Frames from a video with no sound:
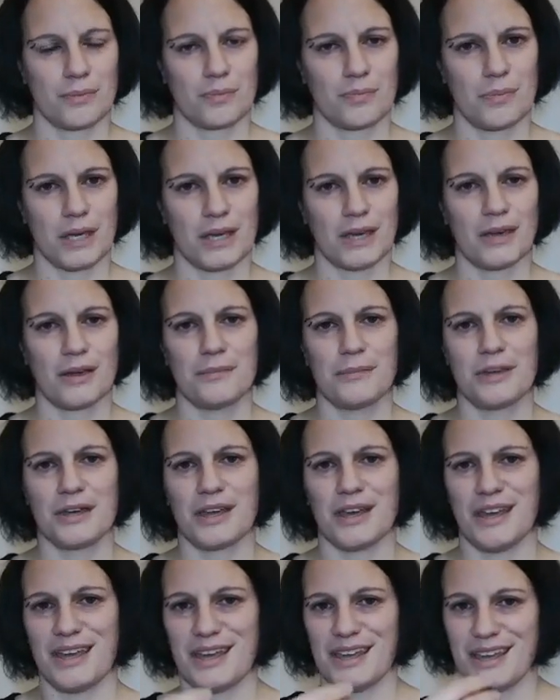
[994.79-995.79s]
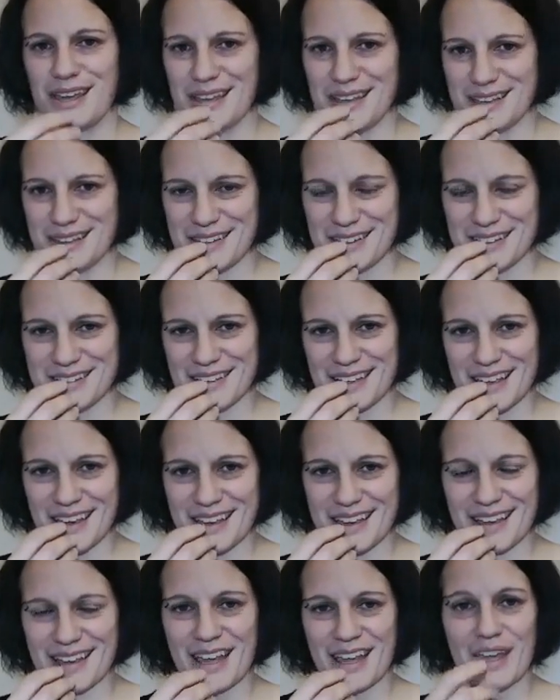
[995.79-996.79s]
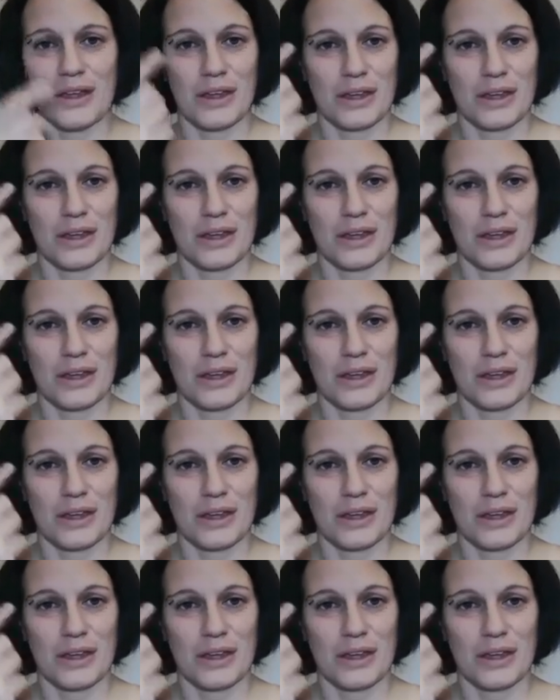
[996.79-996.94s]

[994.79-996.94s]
picking up the cake, eating the cake,